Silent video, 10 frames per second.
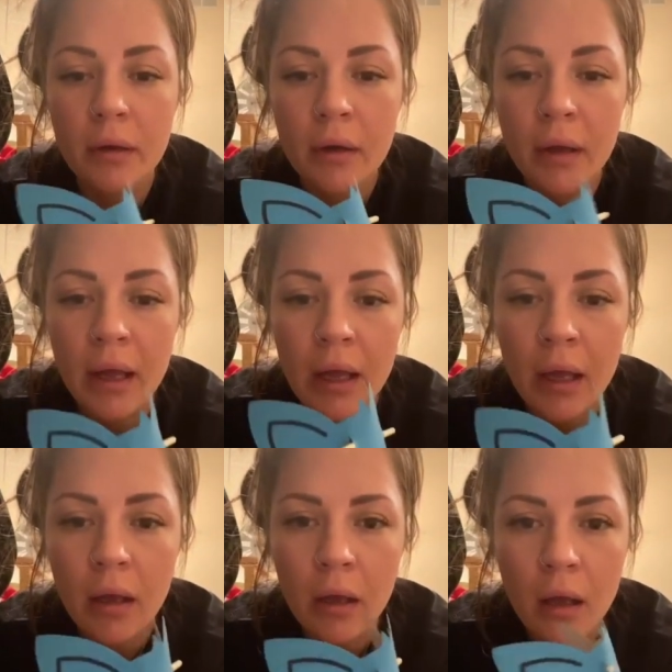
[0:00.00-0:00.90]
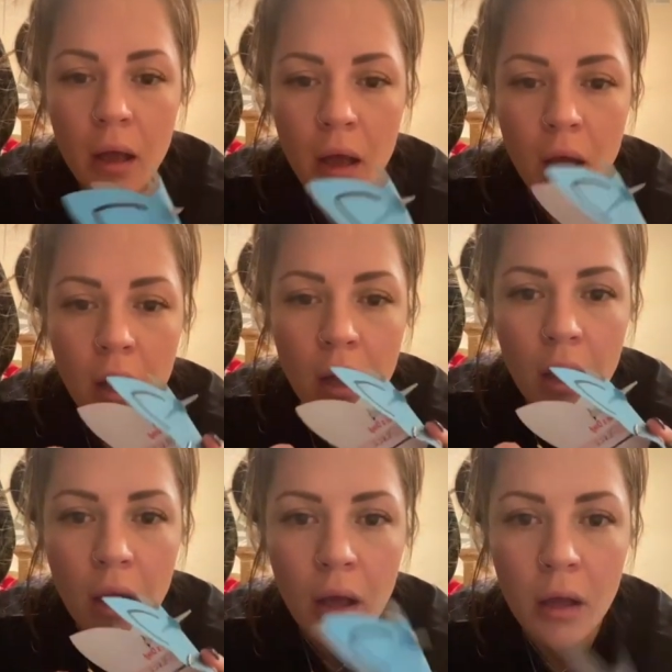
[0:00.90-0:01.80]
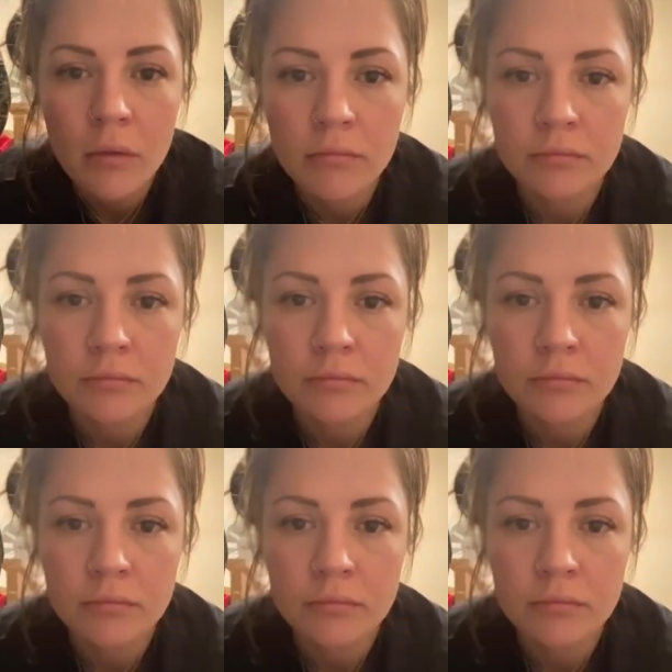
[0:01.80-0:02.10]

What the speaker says: [no speech]